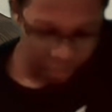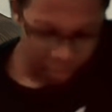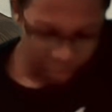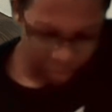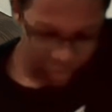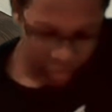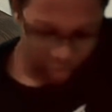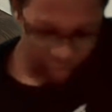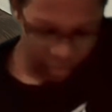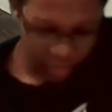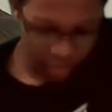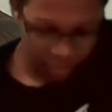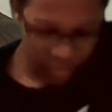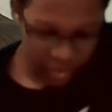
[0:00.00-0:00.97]

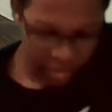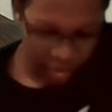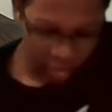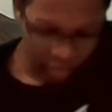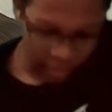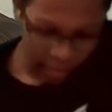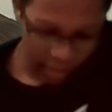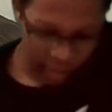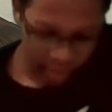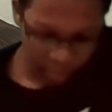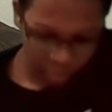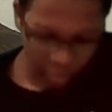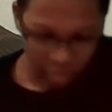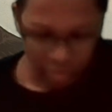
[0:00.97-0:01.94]
I'm sorry,
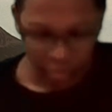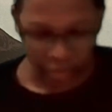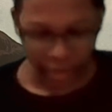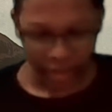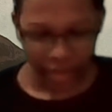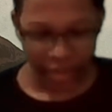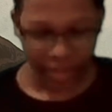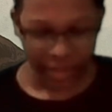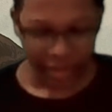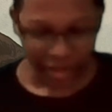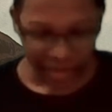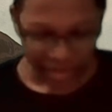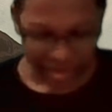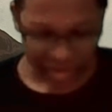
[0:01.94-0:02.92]
brother.
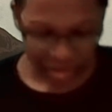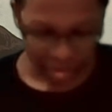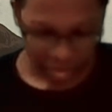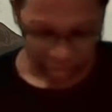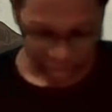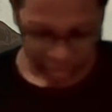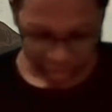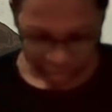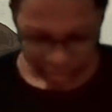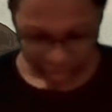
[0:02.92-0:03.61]
Is he alright?